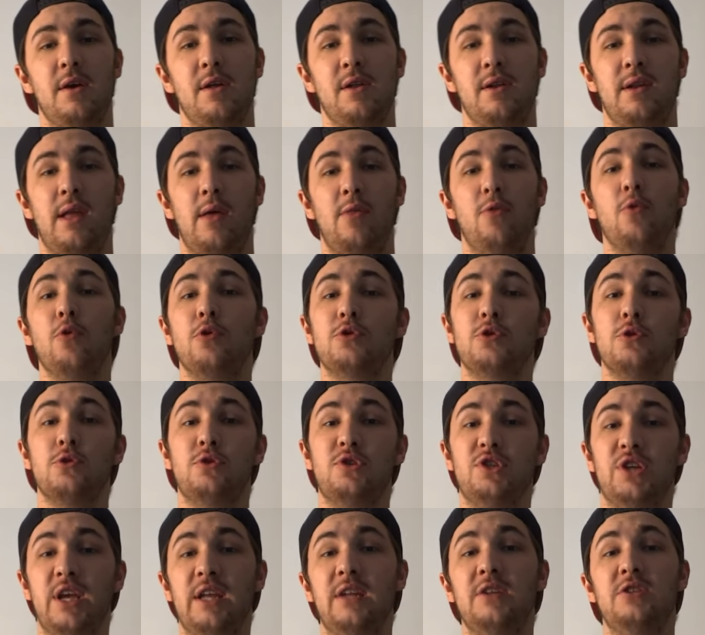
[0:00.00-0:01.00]
Now those will
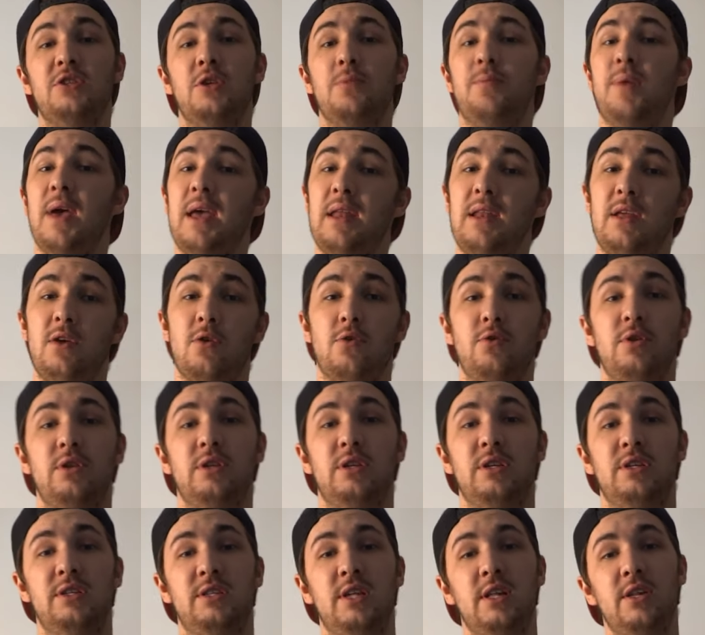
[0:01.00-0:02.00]
change depending on the
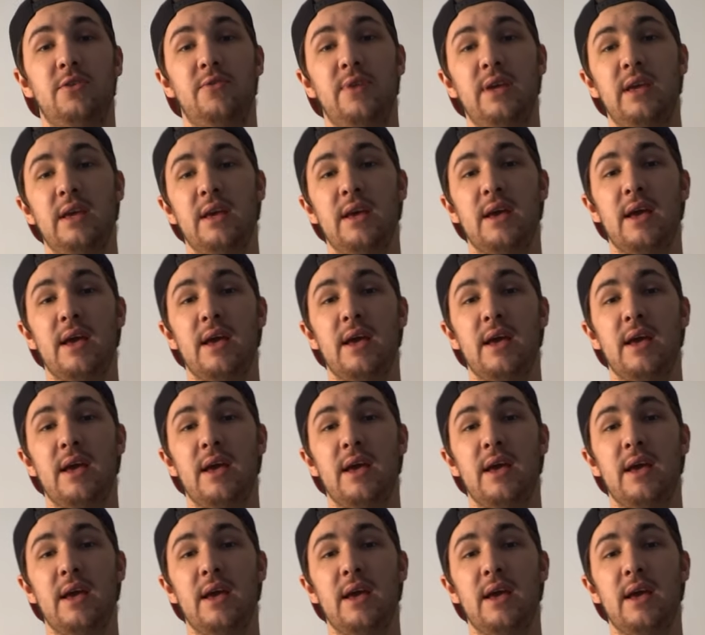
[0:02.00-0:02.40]
distillery,